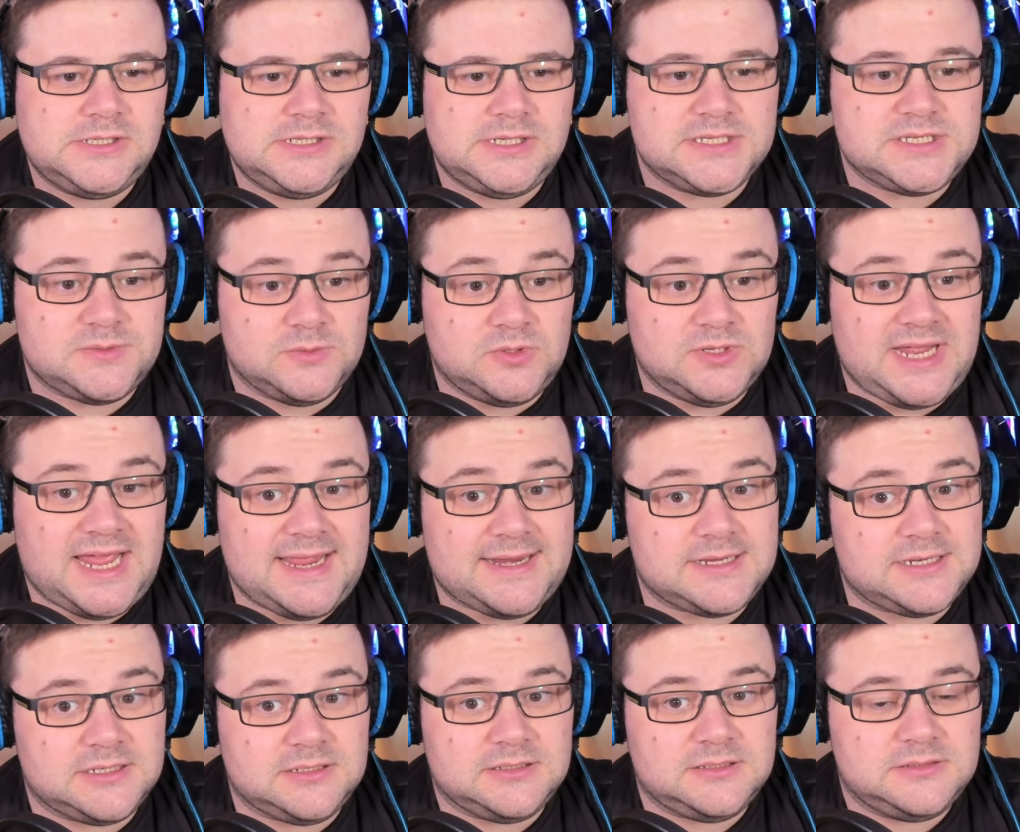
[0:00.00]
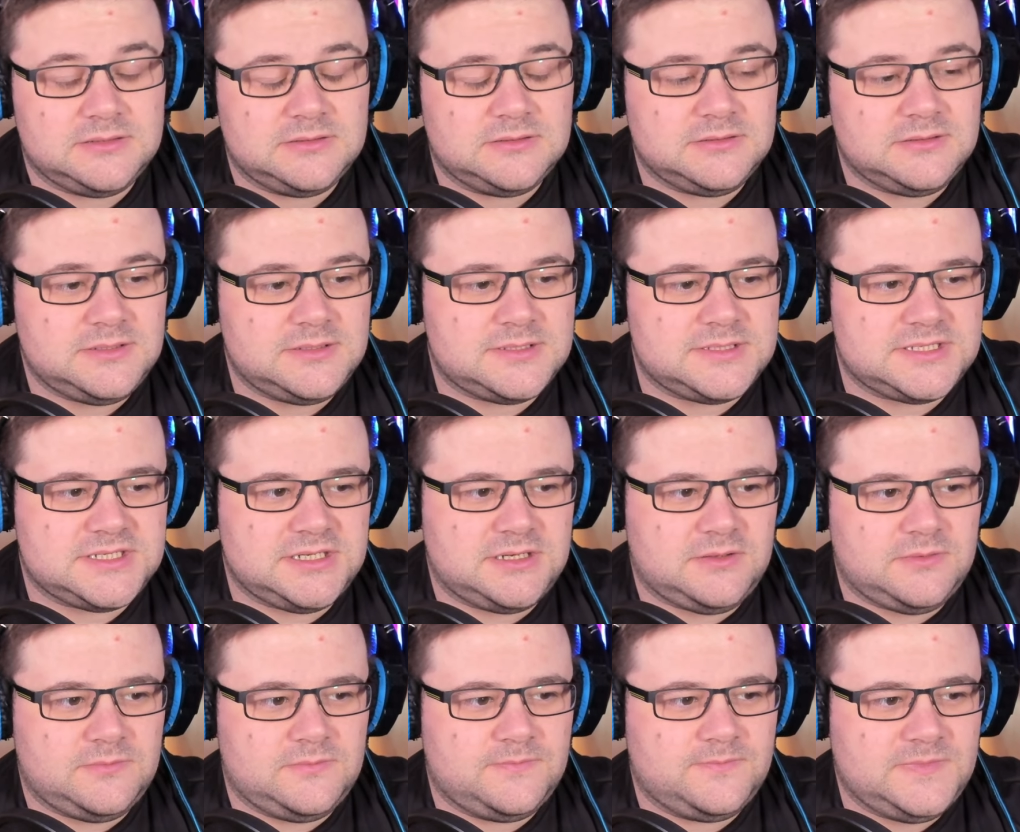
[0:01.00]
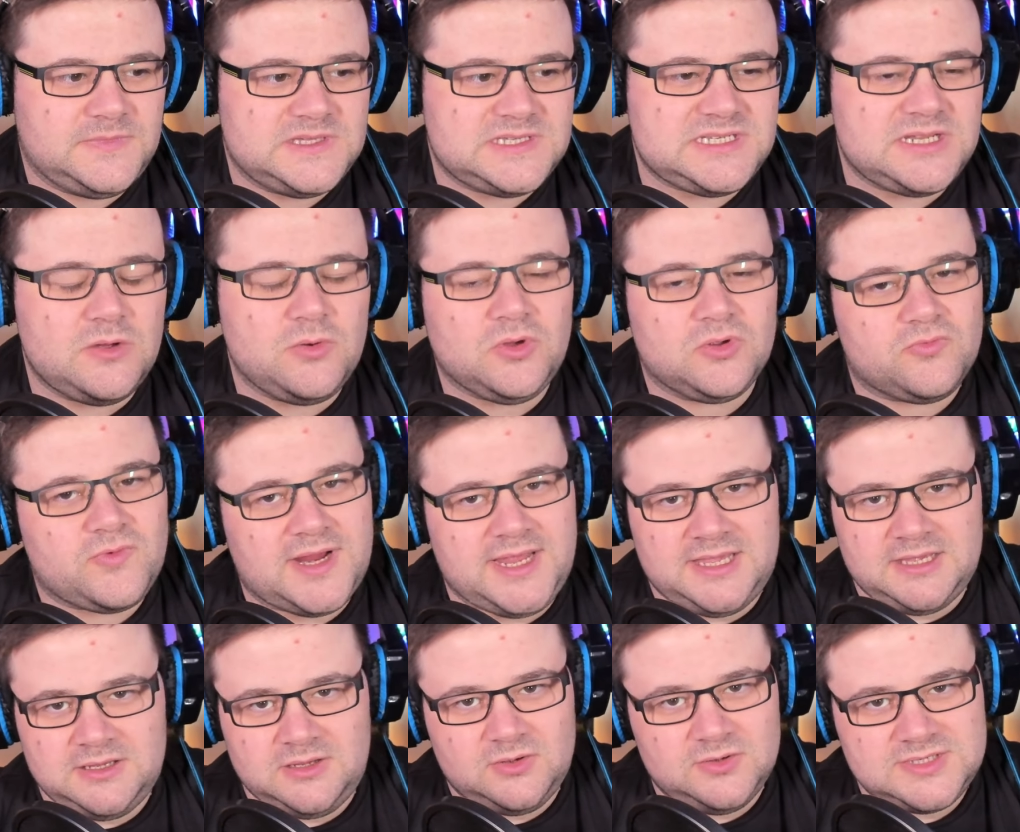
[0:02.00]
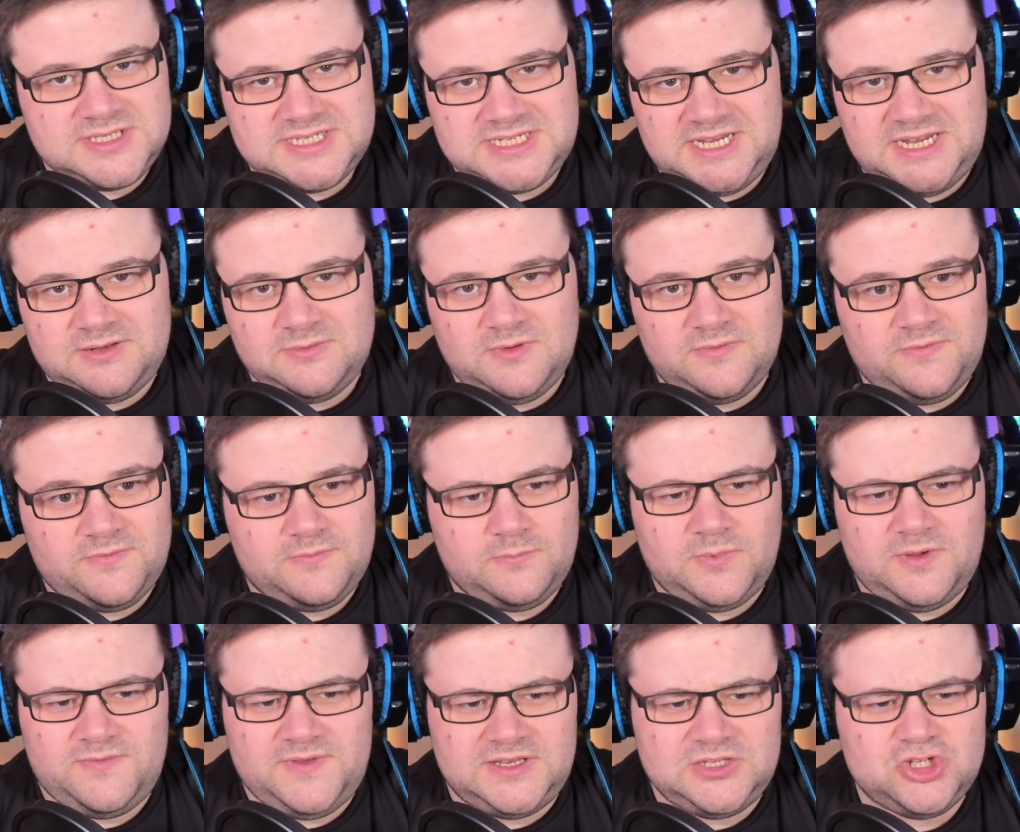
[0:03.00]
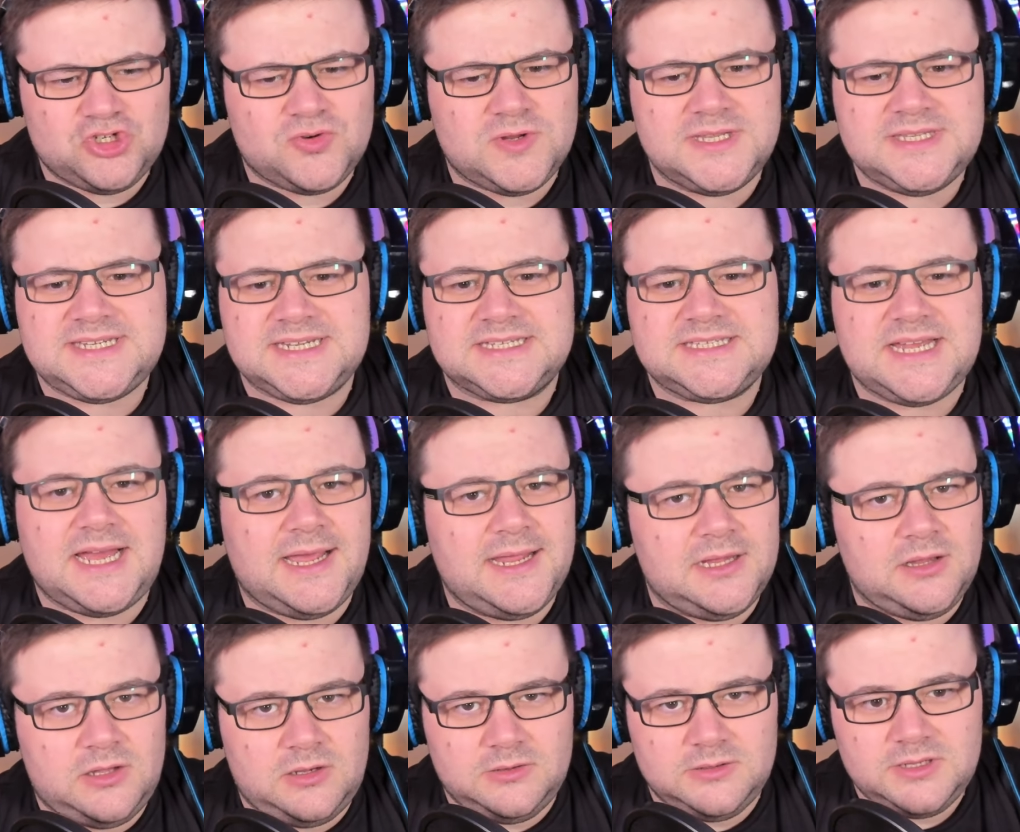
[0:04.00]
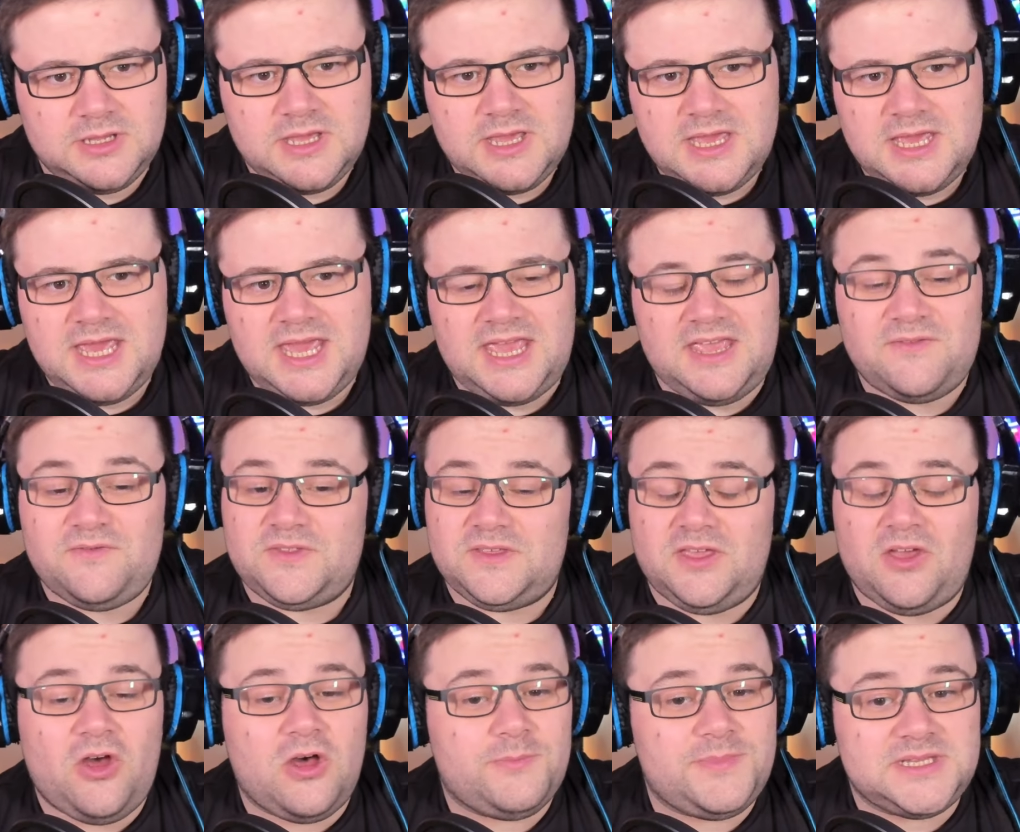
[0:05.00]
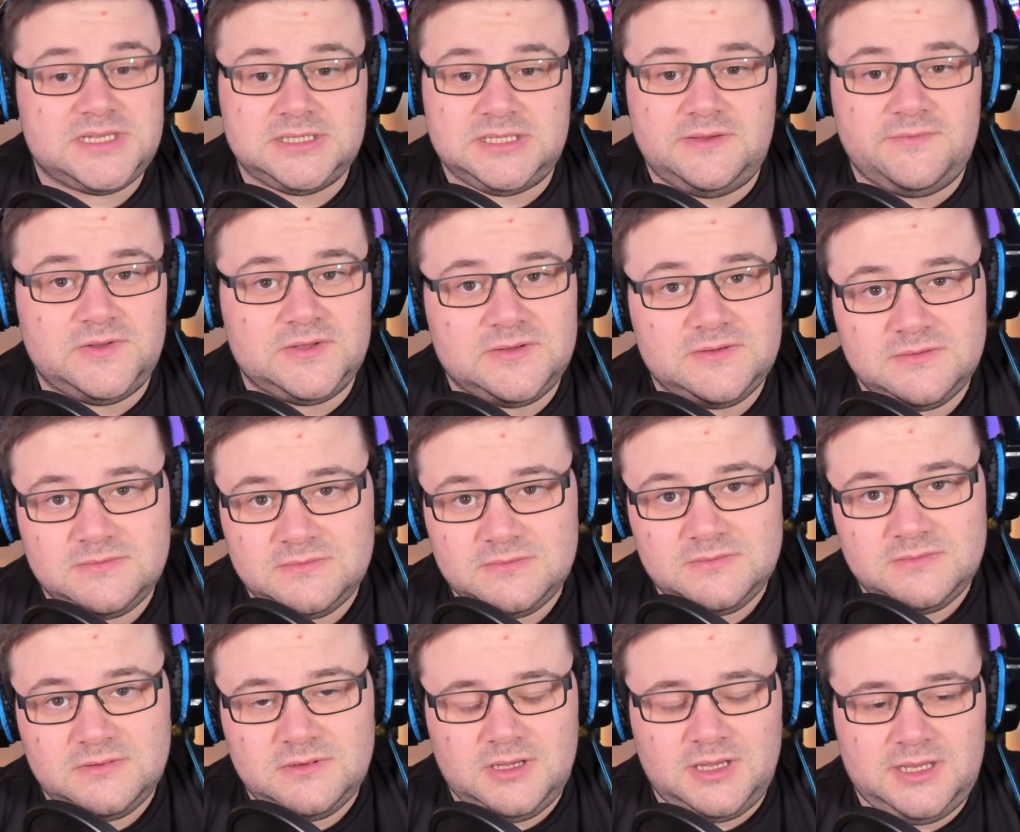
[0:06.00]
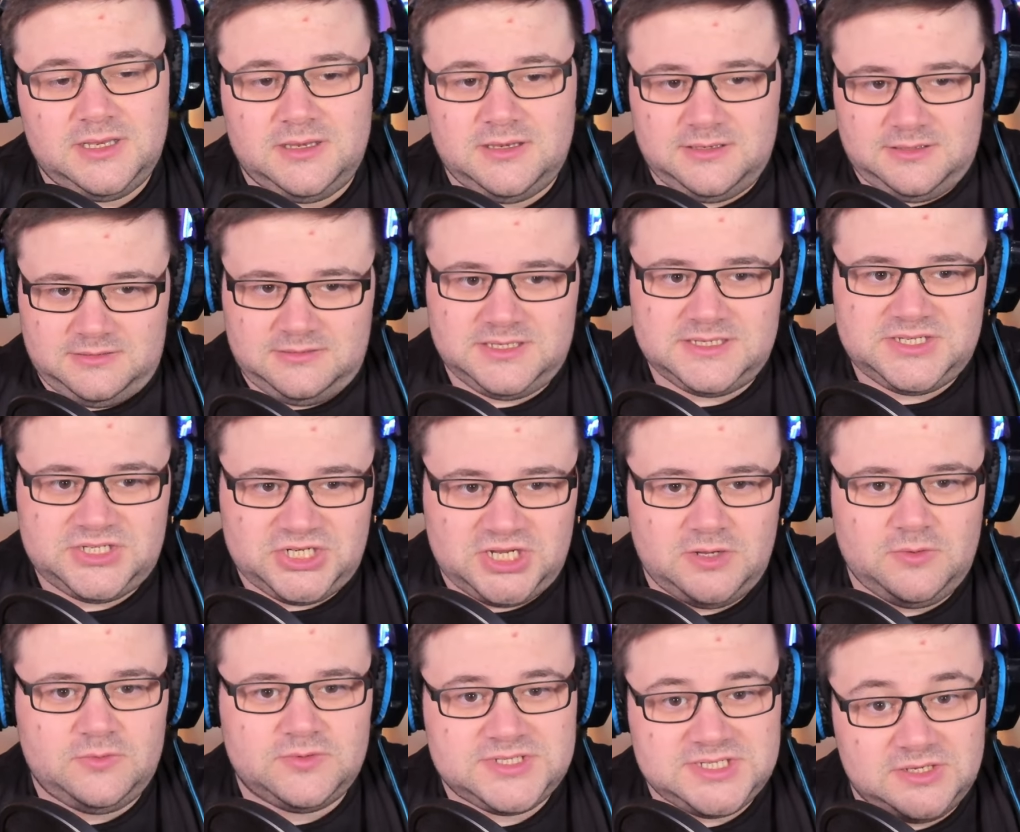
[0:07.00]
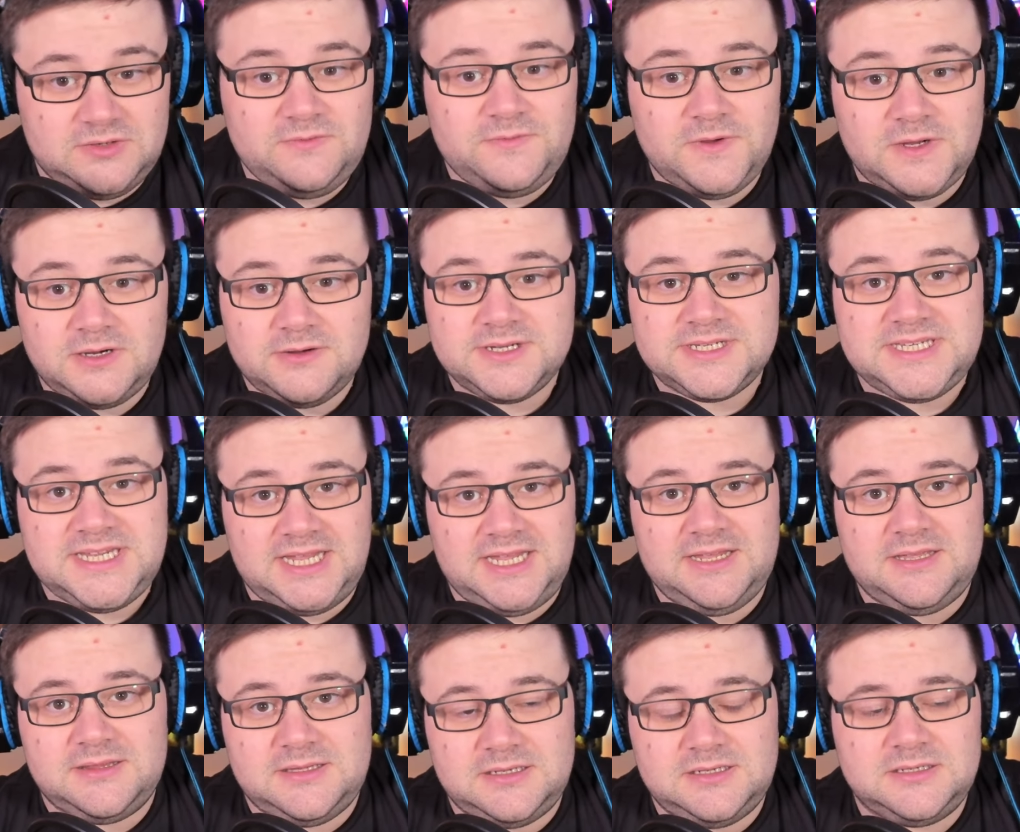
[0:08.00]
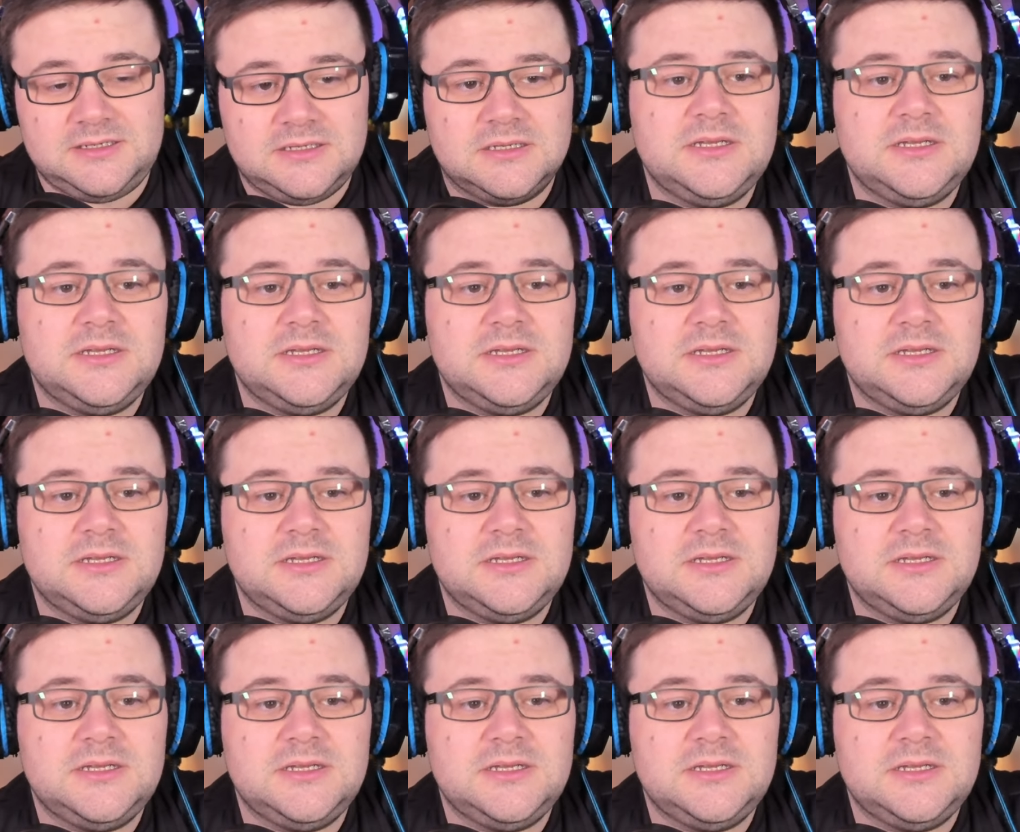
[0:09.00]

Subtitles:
And some good acting. Because, you know, it's no good writing a good scene with intrinsic dialogue if they can't be delivered. And this show so far is hitting the